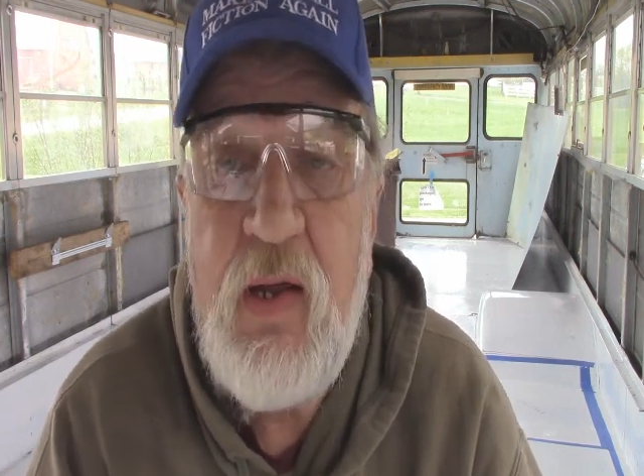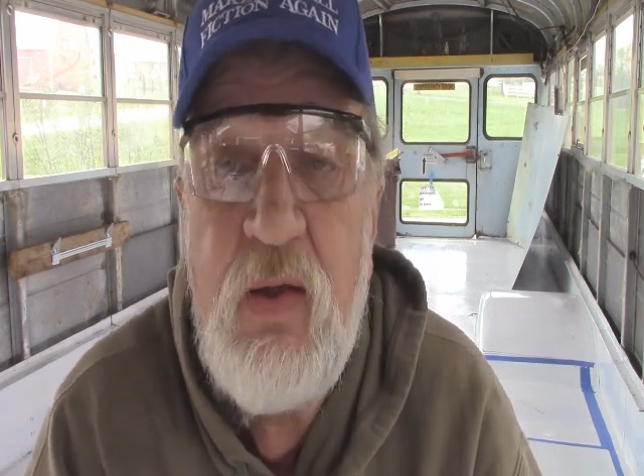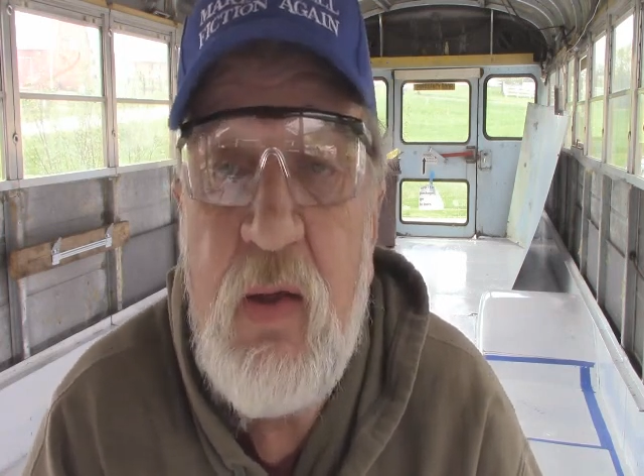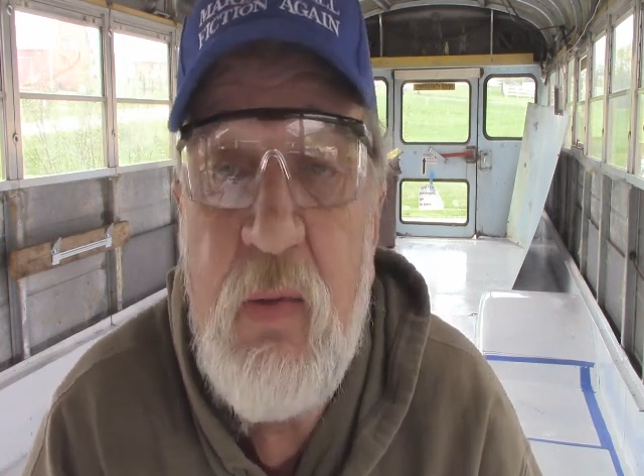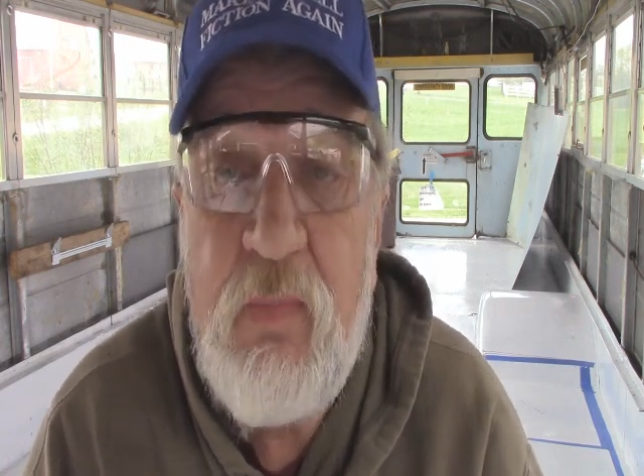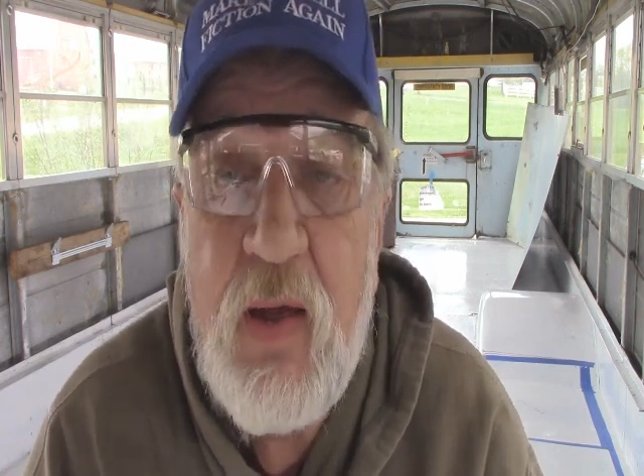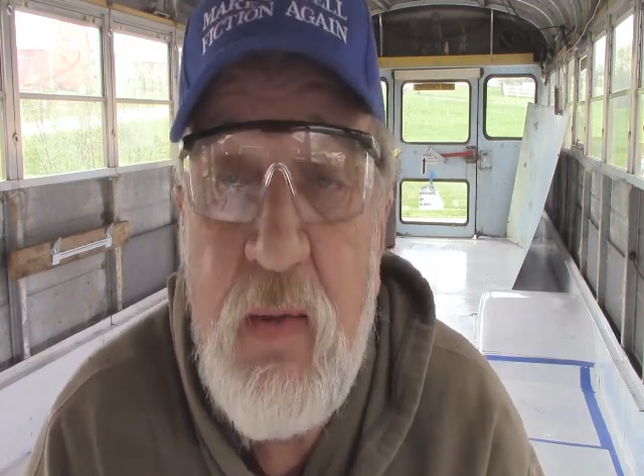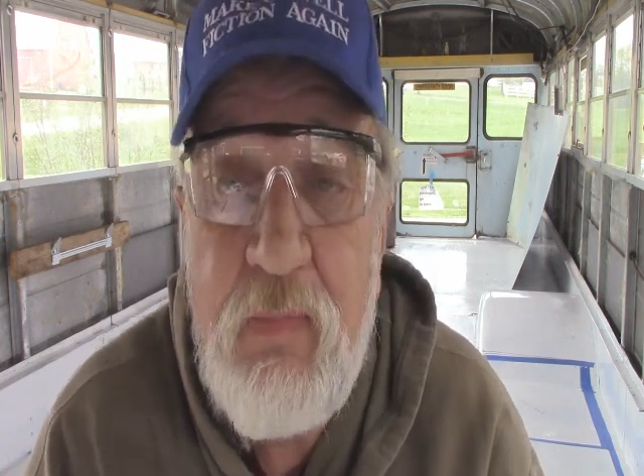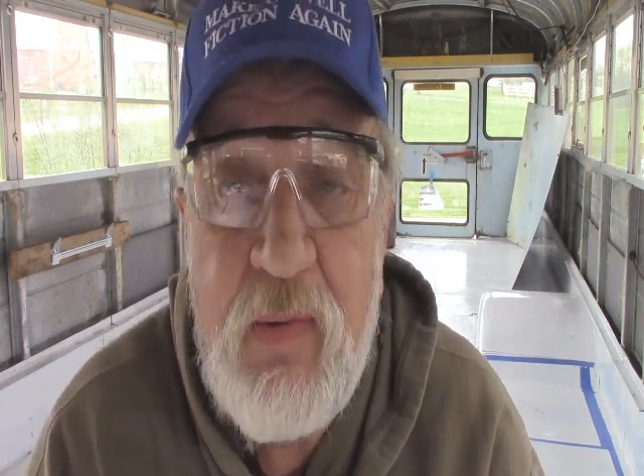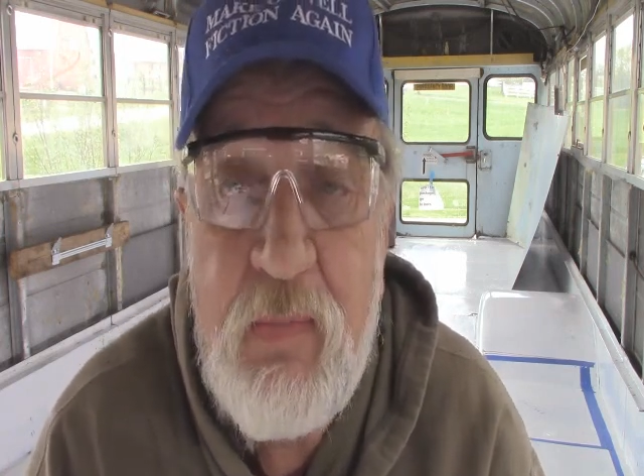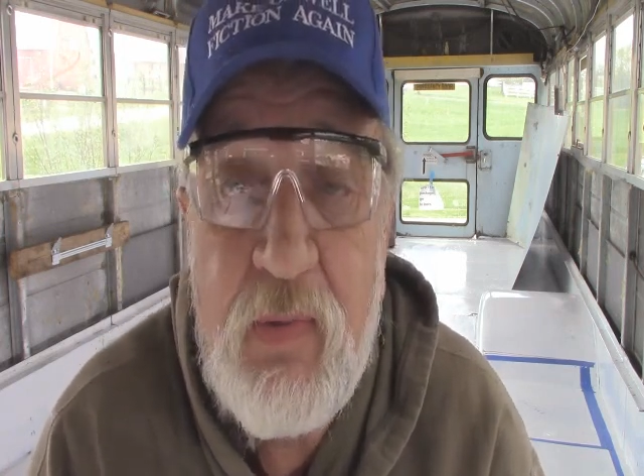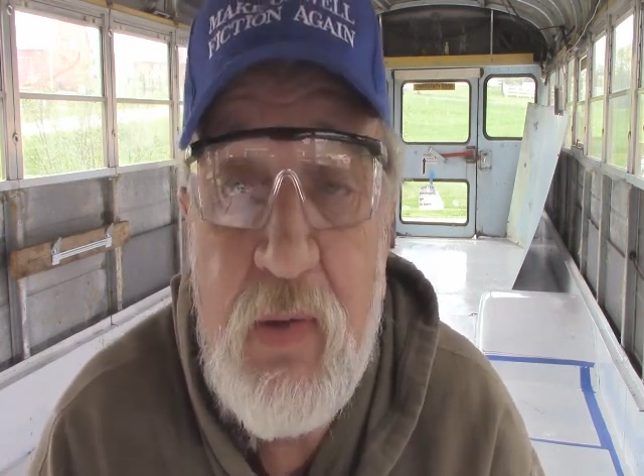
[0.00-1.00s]
you can pay
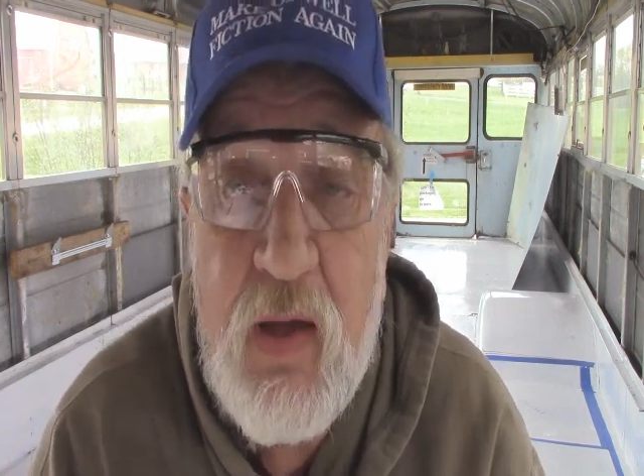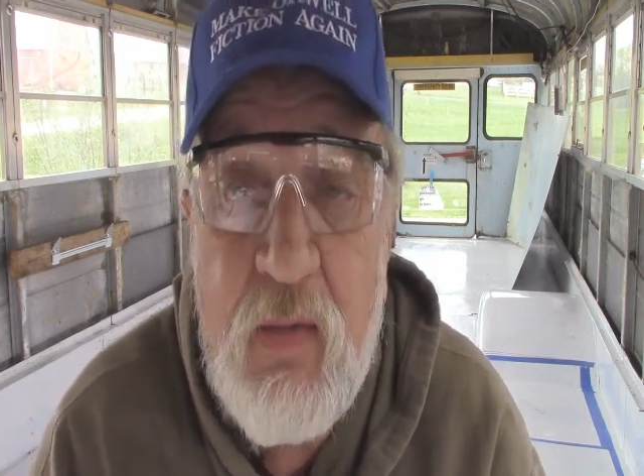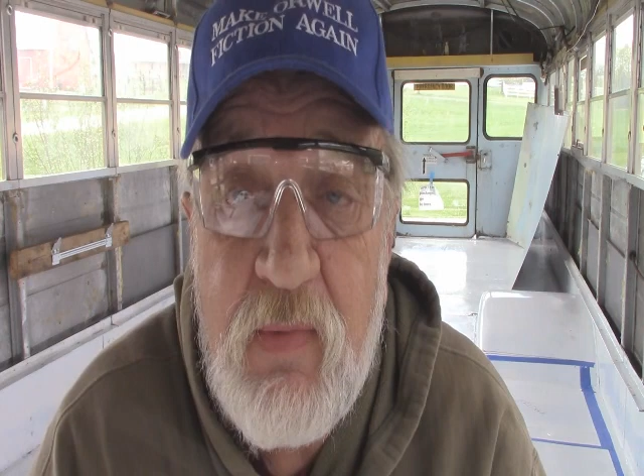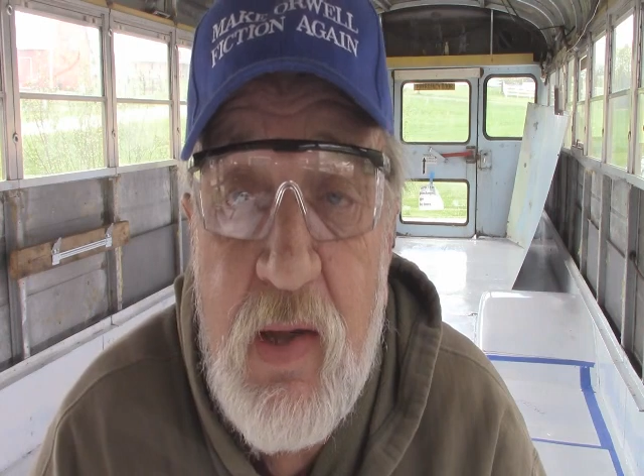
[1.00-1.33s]
people to come